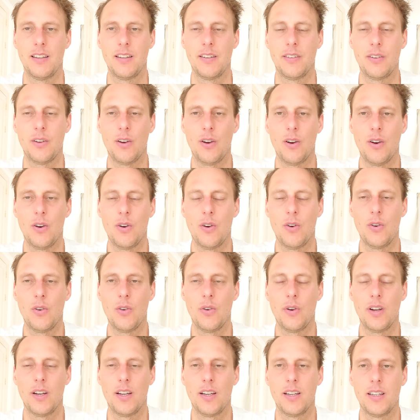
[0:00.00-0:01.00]

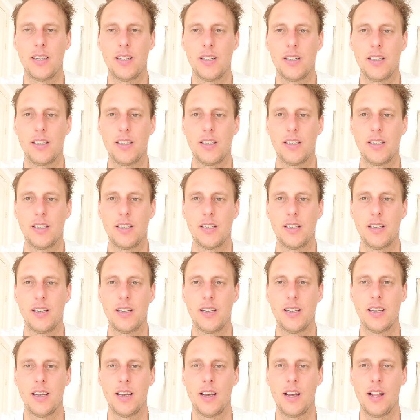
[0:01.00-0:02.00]
So
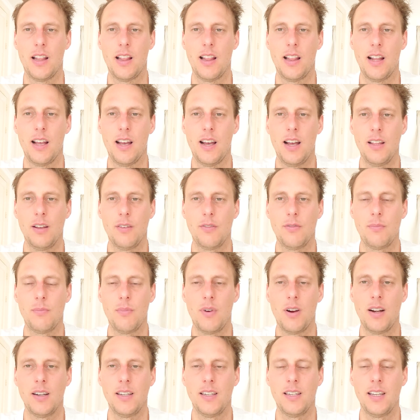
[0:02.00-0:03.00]
a lot of
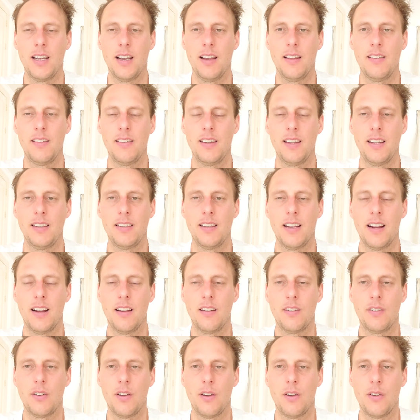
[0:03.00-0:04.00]
money, I think
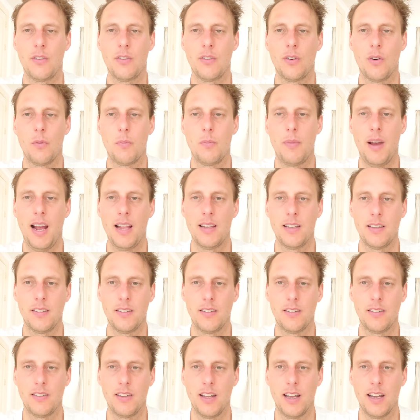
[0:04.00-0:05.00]
there is also
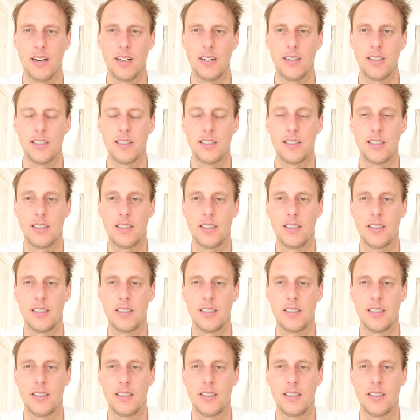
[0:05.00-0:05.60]
balance there.